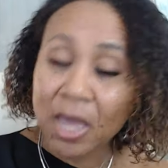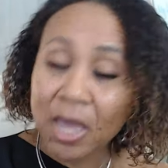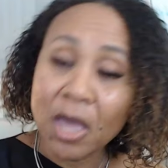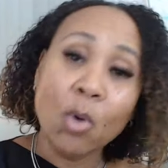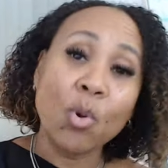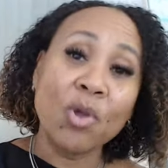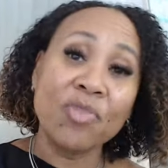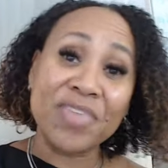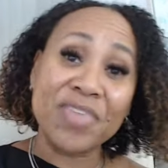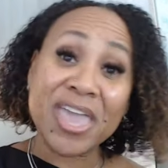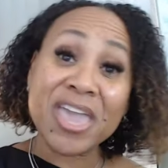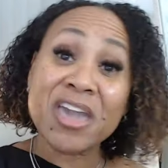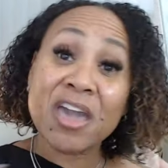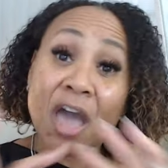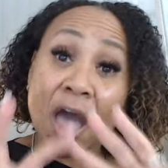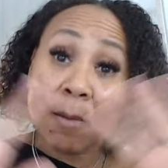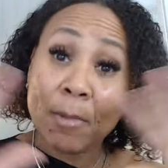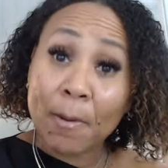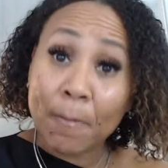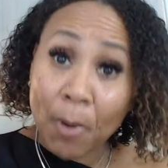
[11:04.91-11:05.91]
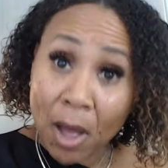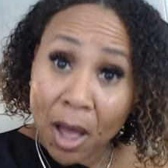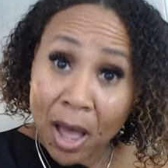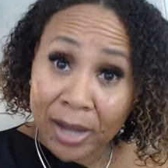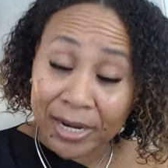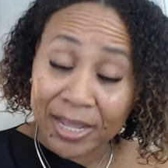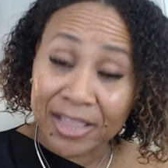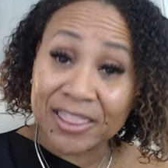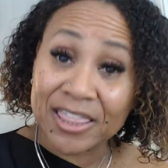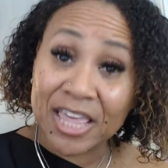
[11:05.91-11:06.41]
When they come upon
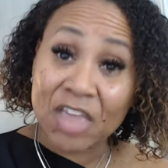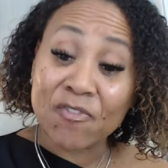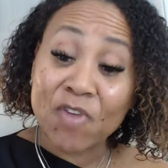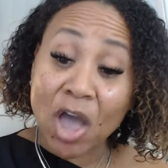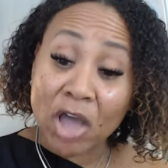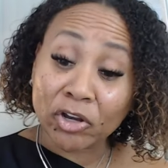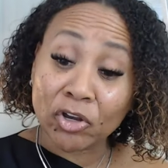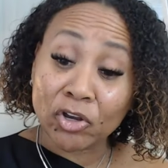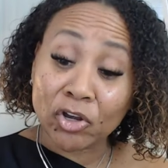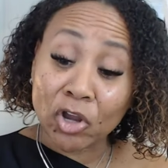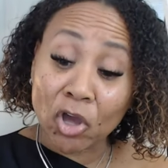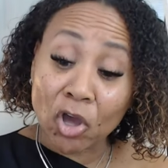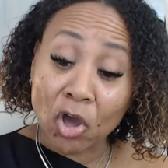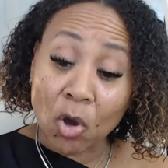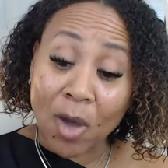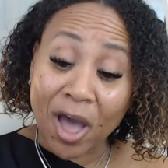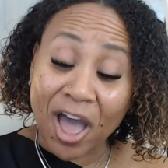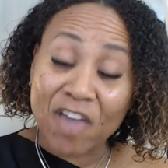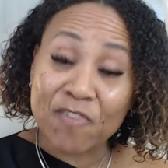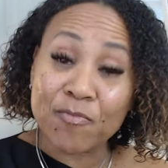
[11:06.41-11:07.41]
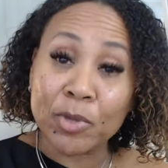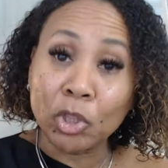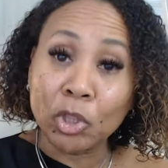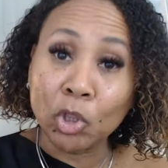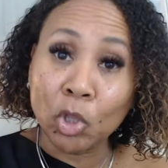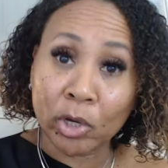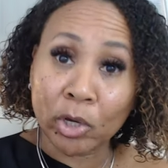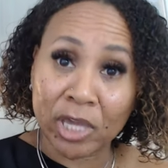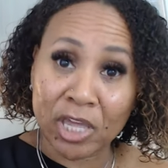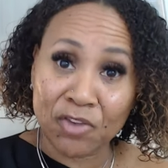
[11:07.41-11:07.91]
it, they've got to know, I've been
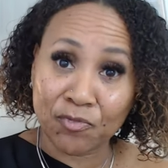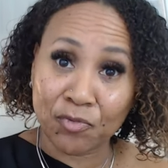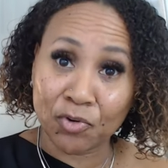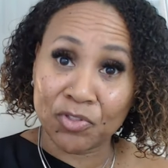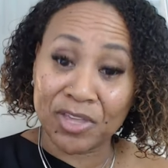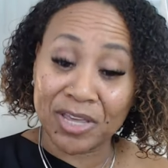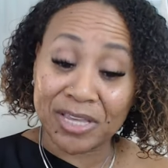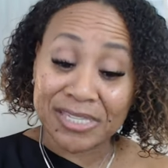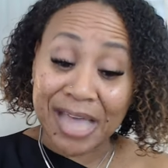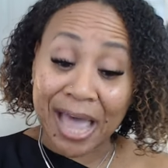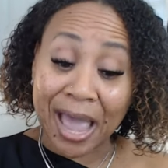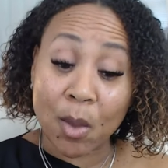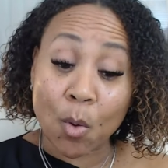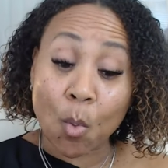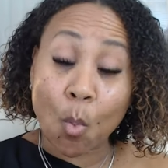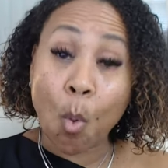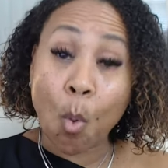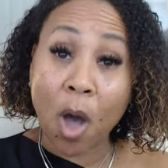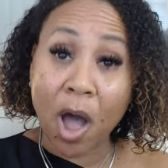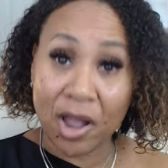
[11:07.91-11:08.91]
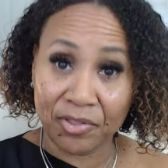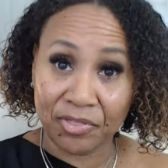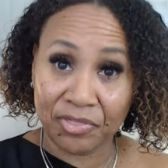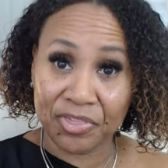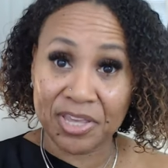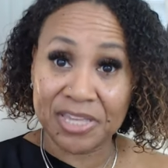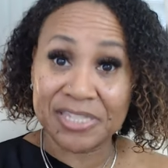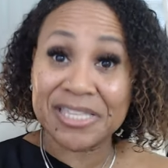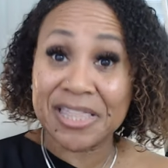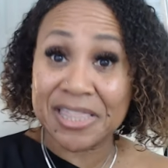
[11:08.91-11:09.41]
looking for this. I want
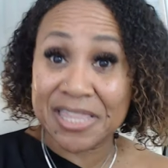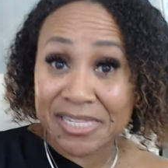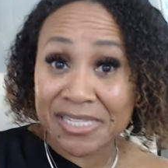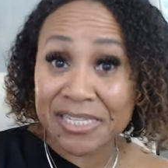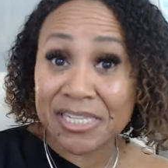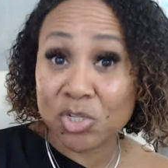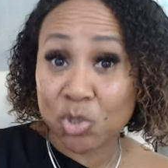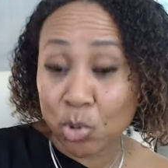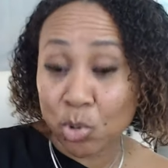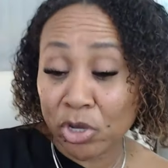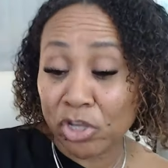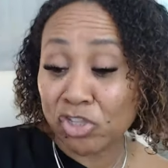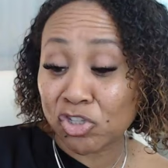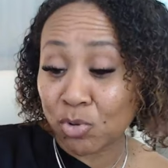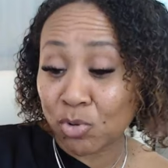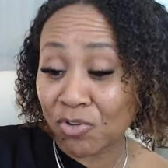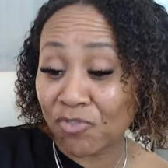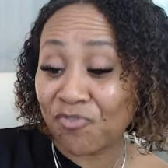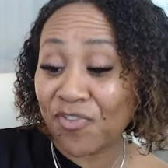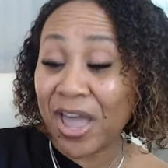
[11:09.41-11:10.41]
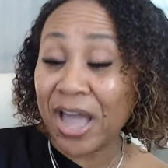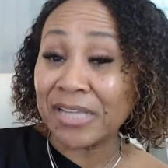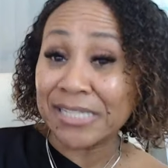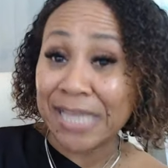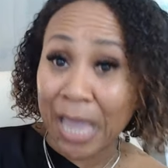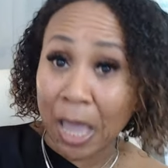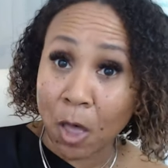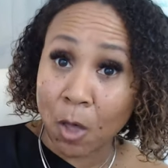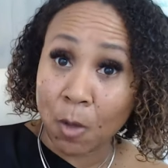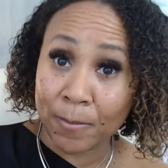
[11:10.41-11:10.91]
this. This is going to, in fact,
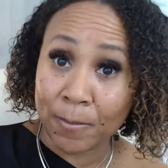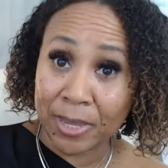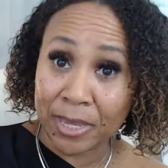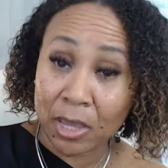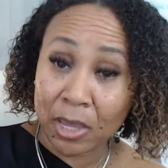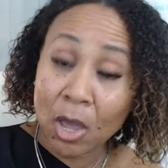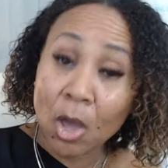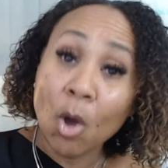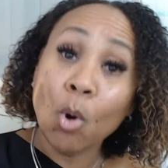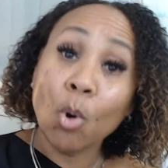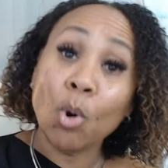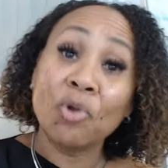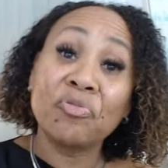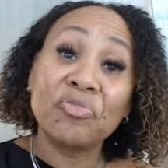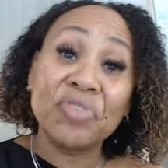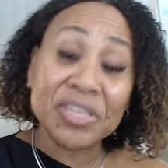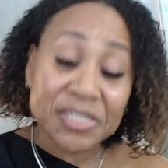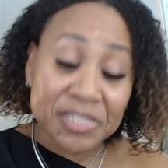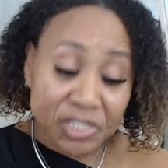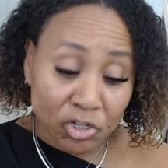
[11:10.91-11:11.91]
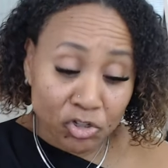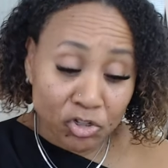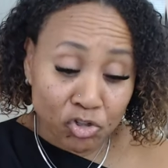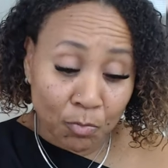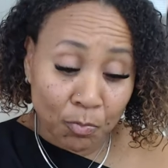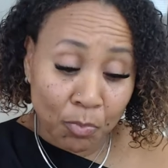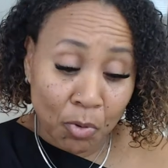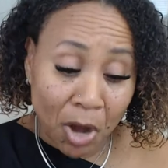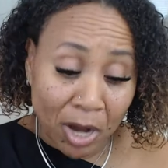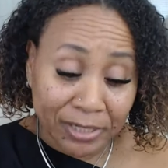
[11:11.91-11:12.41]
help me. Or this
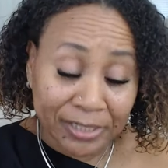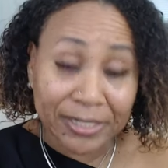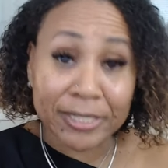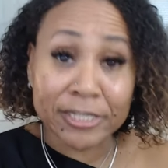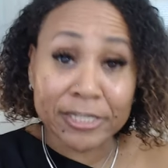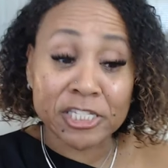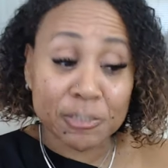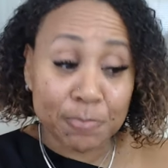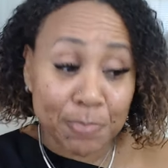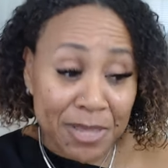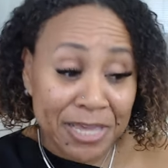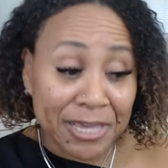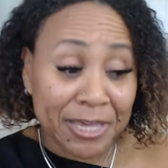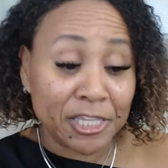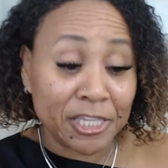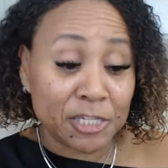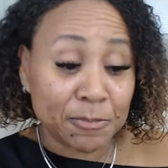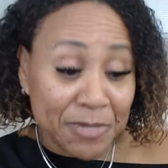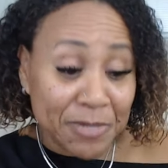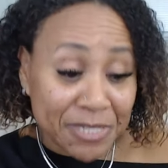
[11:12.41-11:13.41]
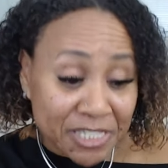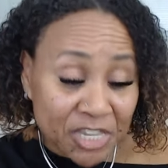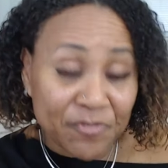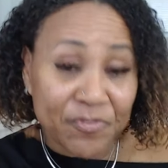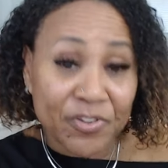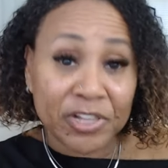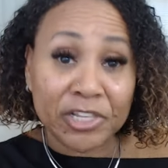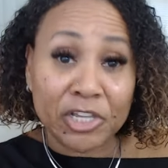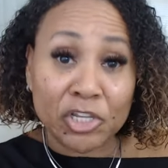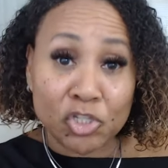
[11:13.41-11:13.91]
digital product is speaking
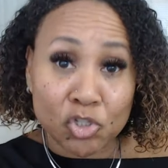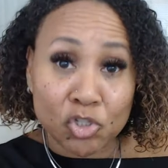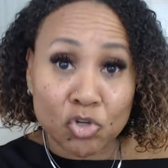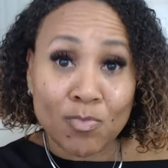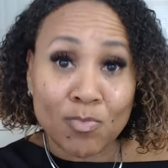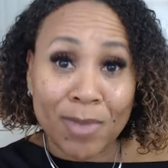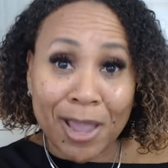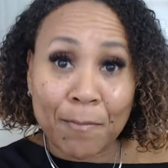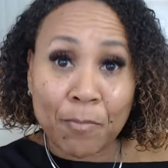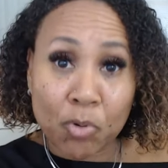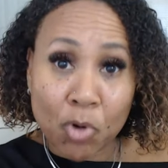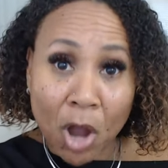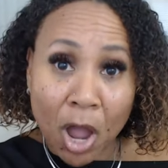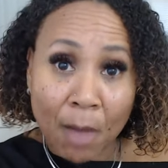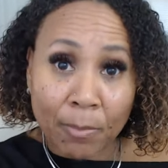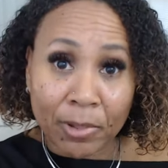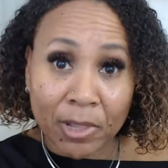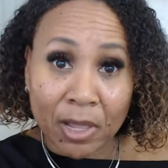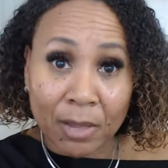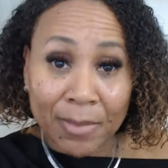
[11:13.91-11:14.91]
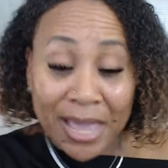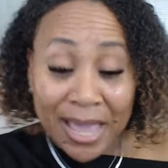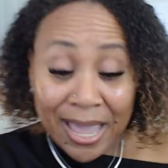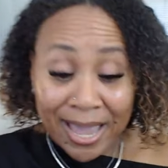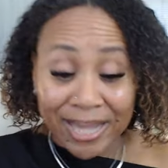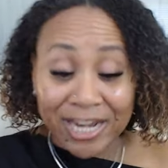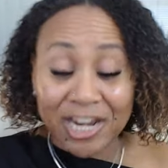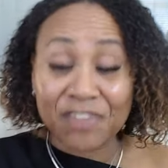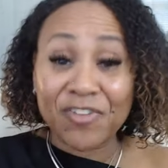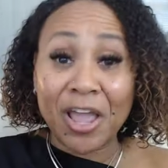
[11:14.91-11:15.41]
specifically to my problem.
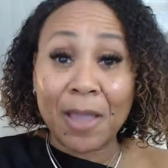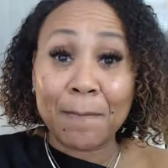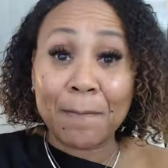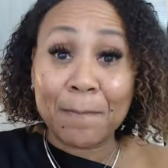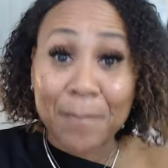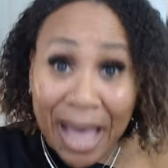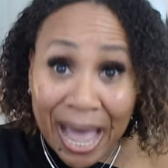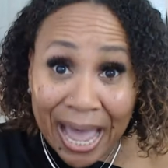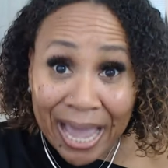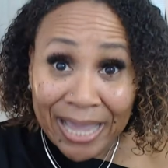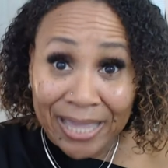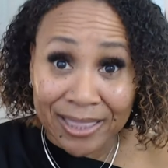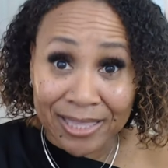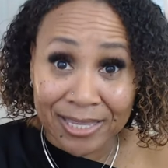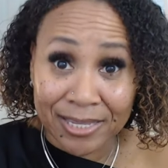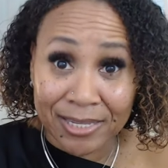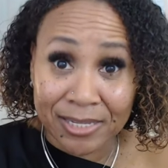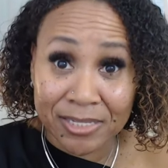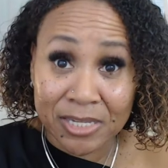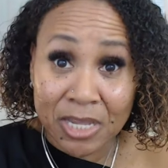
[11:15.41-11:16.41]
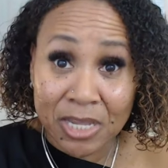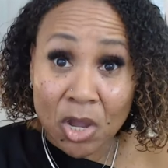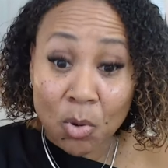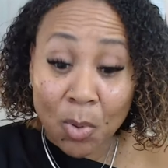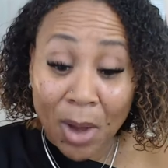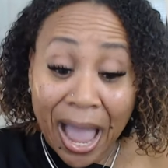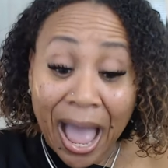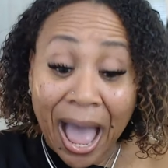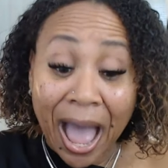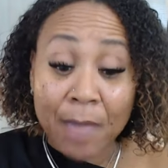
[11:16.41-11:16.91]
And if I buy this,
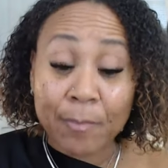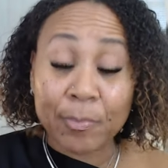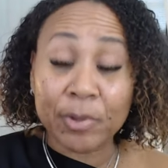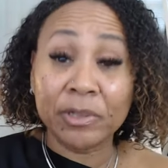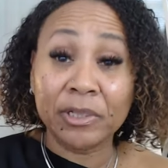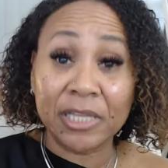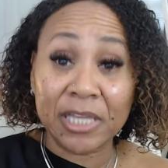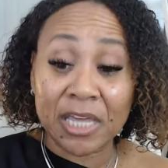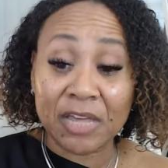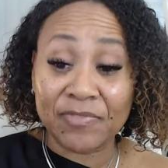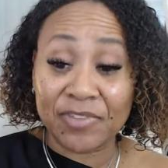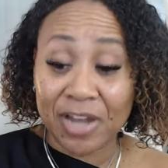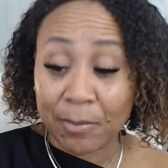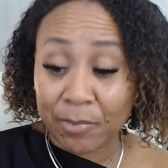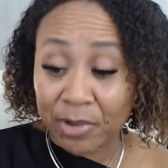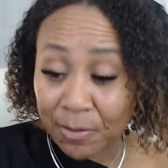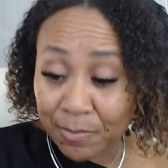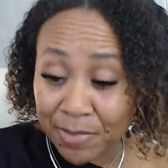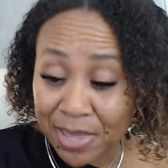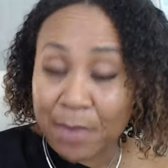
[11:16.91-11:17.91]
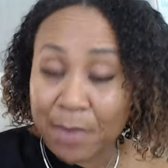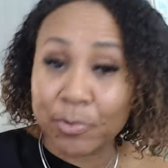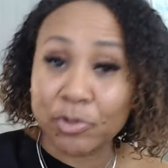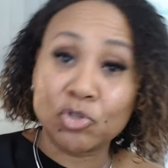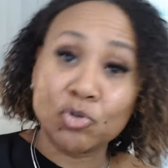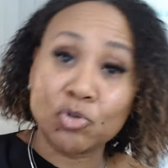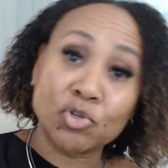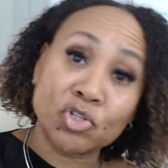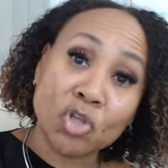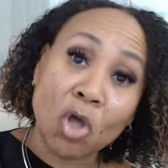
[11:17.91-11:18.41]
right, I believe that I'm going to be able
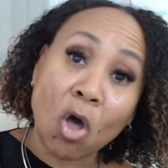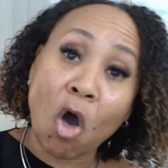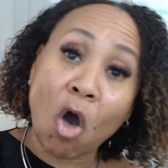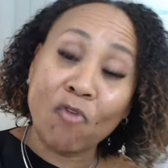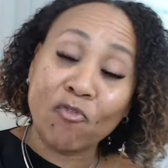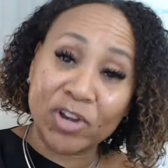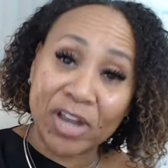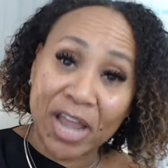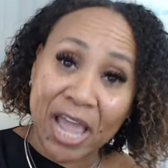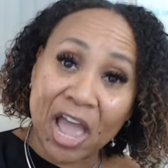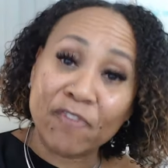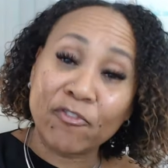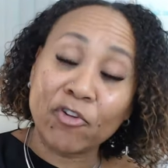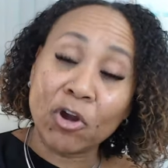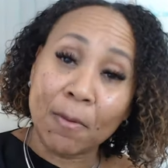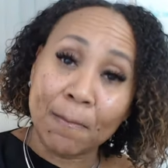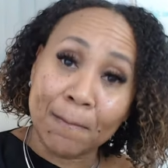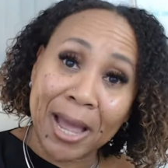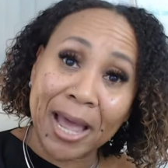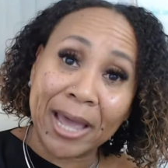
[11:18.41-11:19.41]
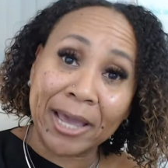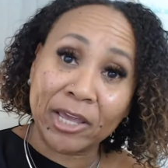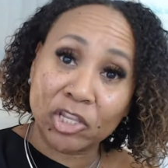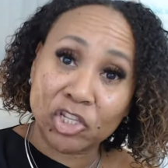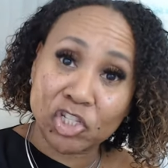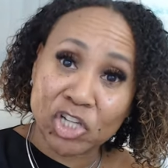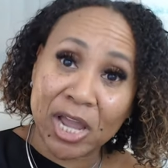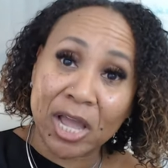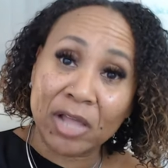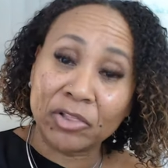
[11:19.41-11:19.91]
to solve whatever my
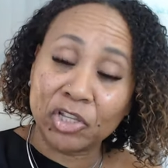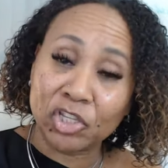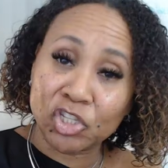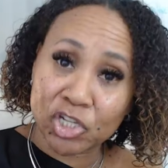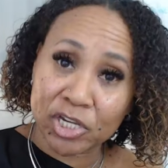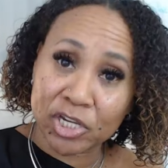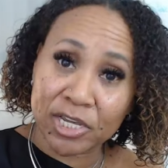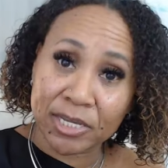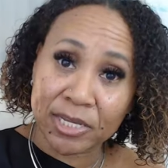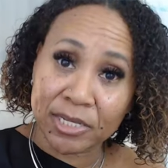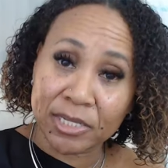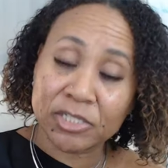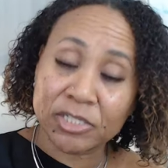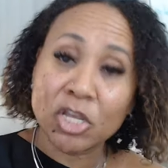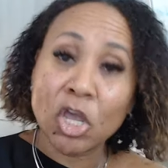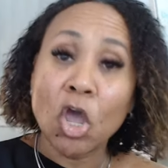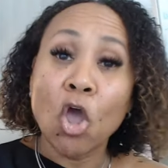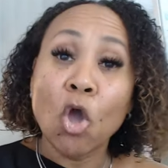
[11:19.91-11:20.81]
challenge is.